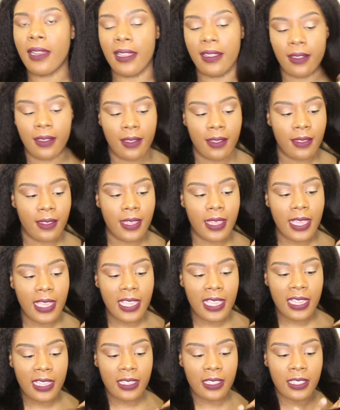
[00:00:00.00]
Like the
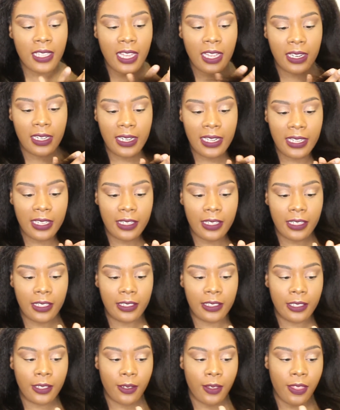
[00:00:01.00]
ends are like a
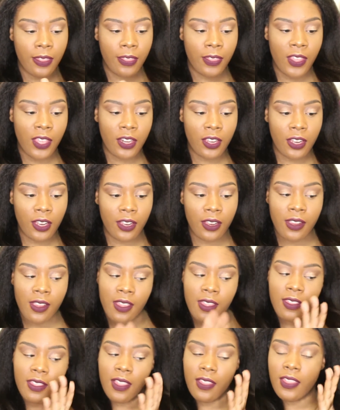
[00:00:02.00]
little thinner
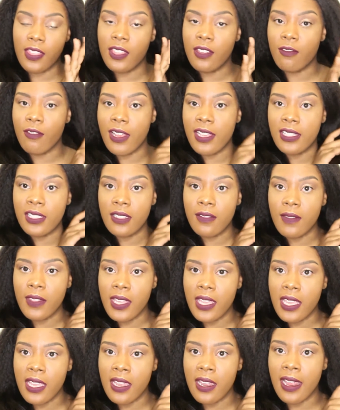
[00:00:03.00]
than the rest of
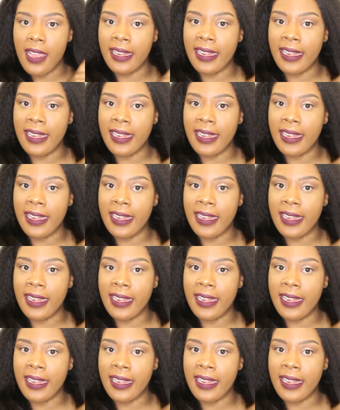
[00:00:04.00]
the hair,